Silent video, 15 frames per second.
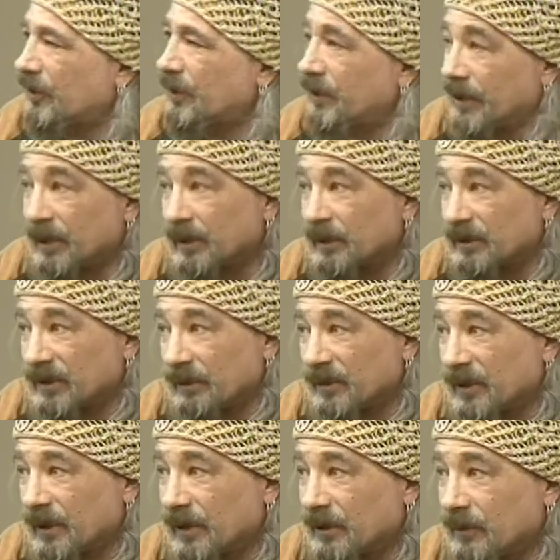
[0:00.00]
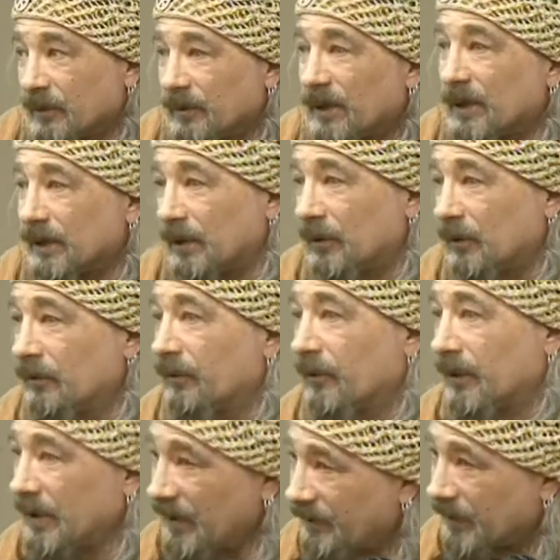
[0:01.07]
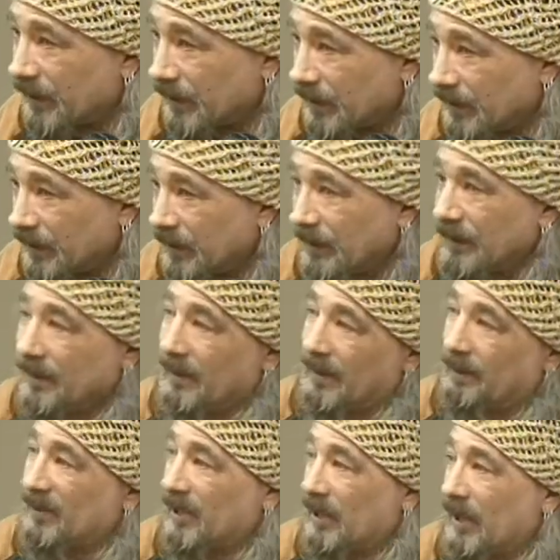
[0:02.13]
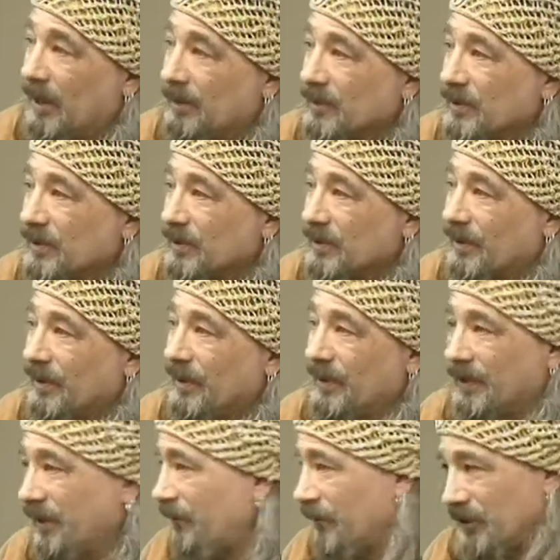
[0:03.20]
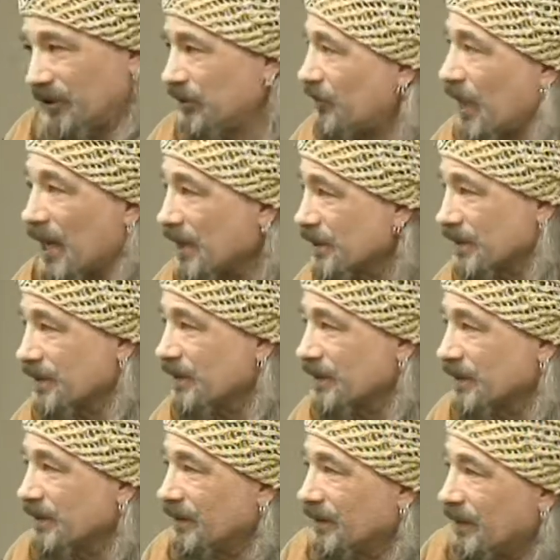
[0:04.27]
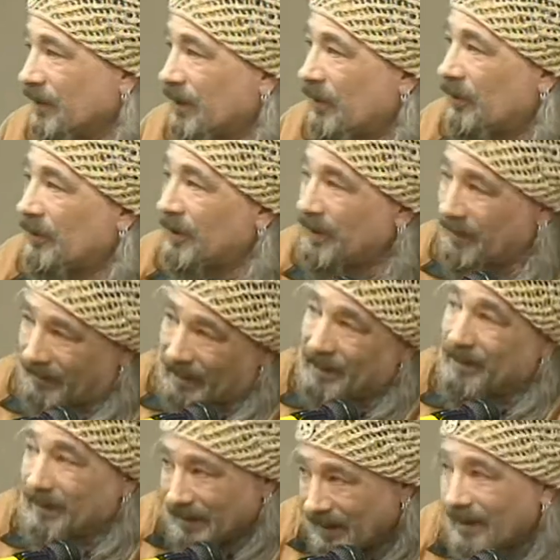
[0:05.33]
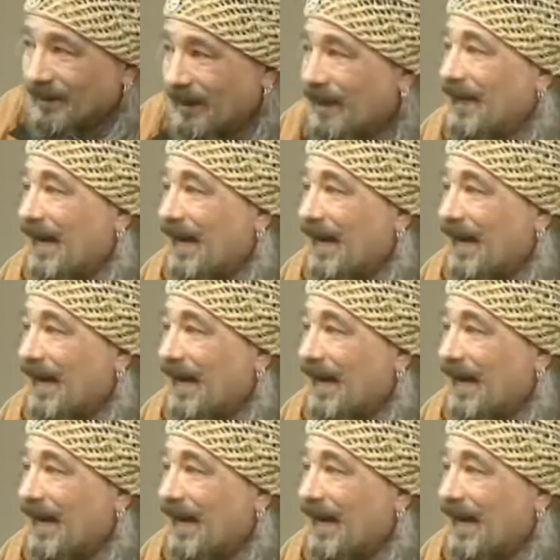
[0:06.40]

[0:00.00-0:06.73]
it into something that you need to do for a living, it becomes a different stress. You know, it, then then it